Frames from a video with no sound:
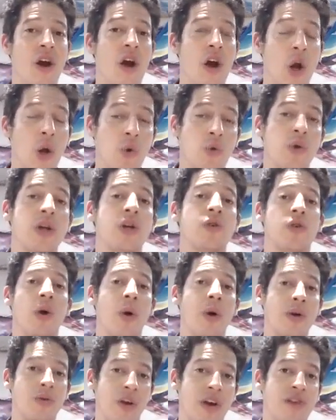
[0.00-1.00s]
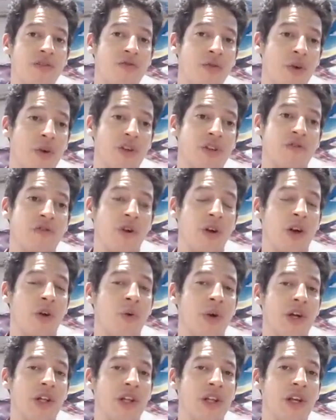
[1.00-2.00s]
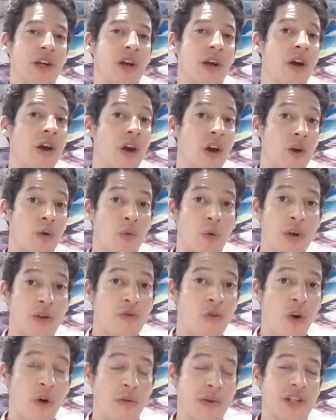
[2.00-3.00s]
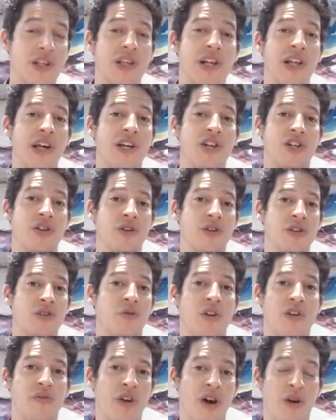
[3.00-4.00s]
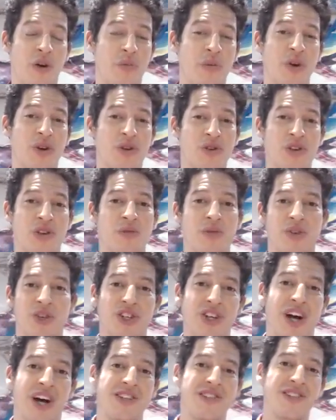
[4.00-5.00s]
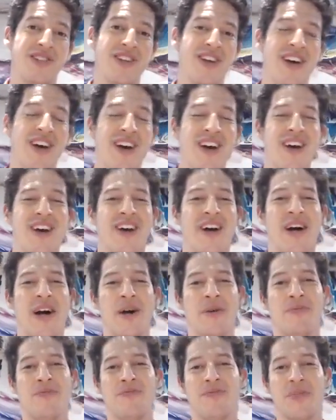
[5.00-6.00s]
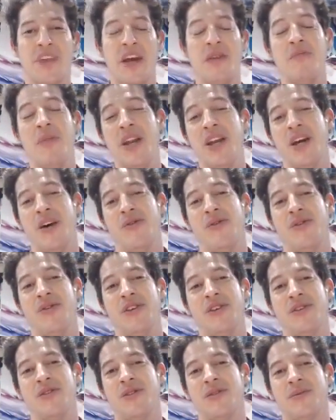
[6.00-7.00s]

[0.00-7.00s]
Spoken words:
regrowing rainforests very quickly, reforming glaciers, one of my own personal moonshots, and many other things.